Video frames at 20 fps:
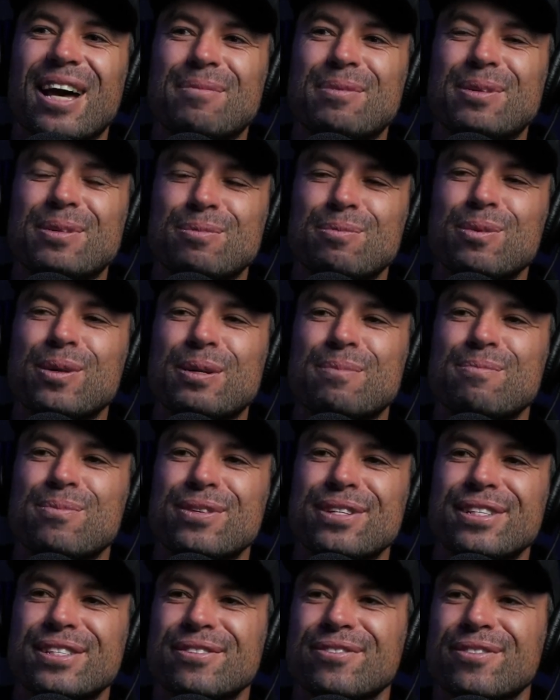He was pretty
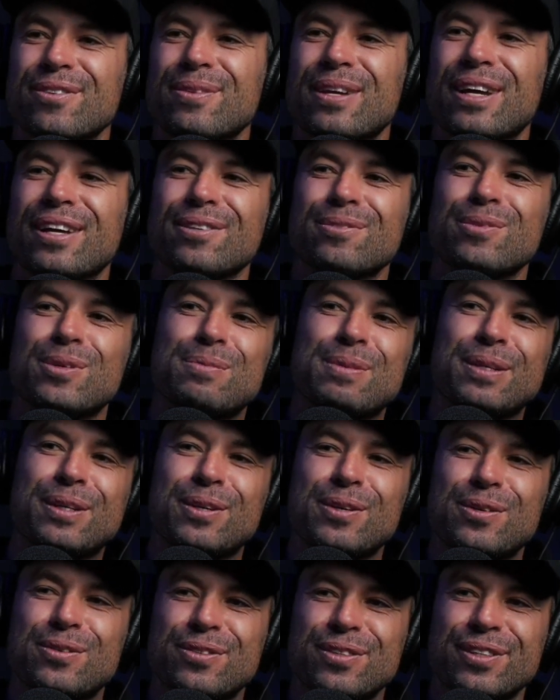impressive from that. It would have been
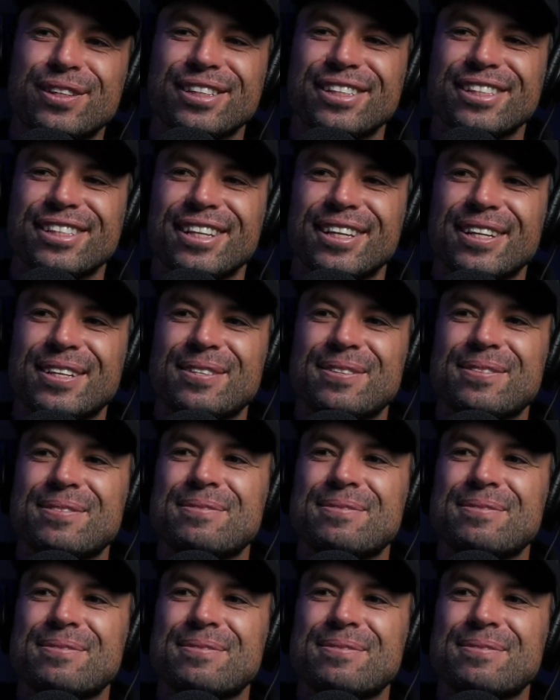cool for you to see.